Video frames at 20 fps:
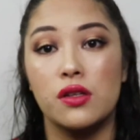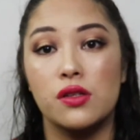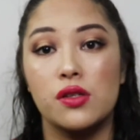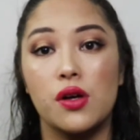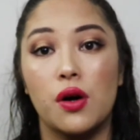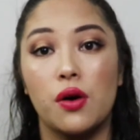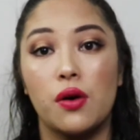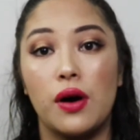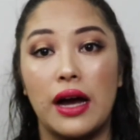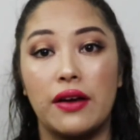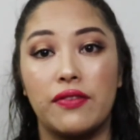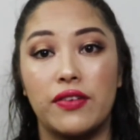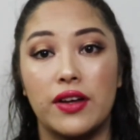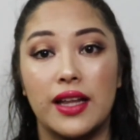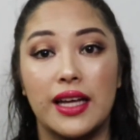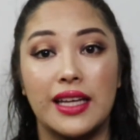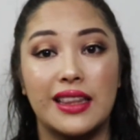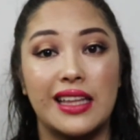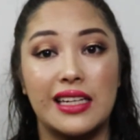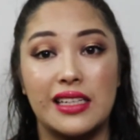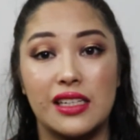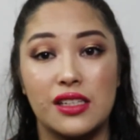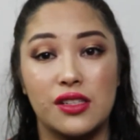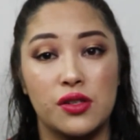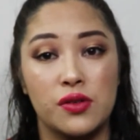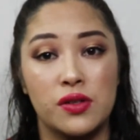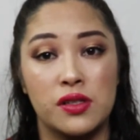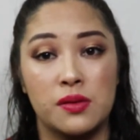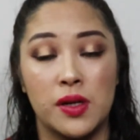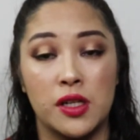So I feel like they didn't
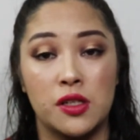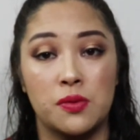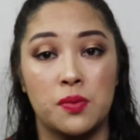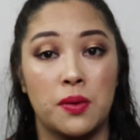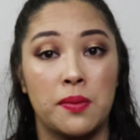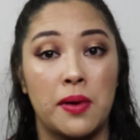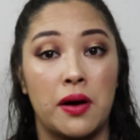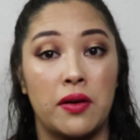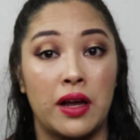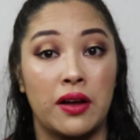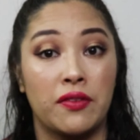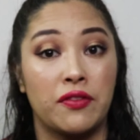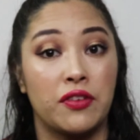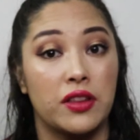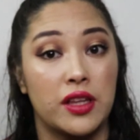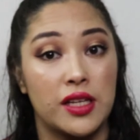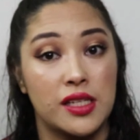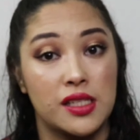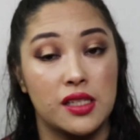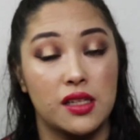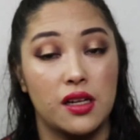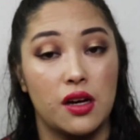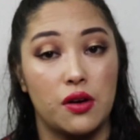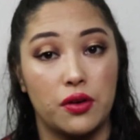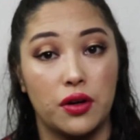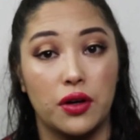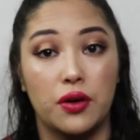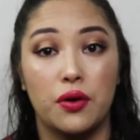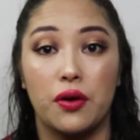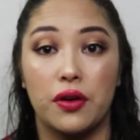do as much promoting for this
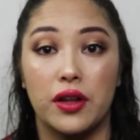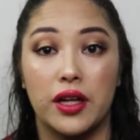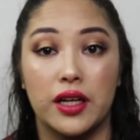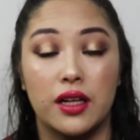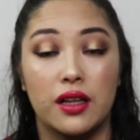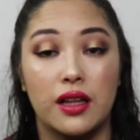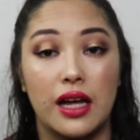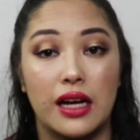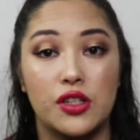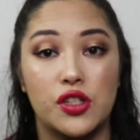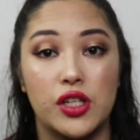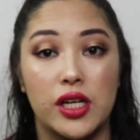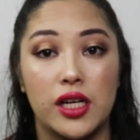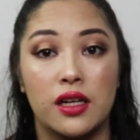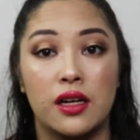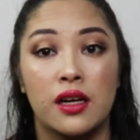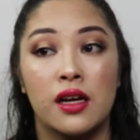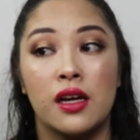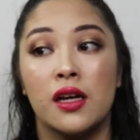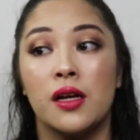Coca Cola collection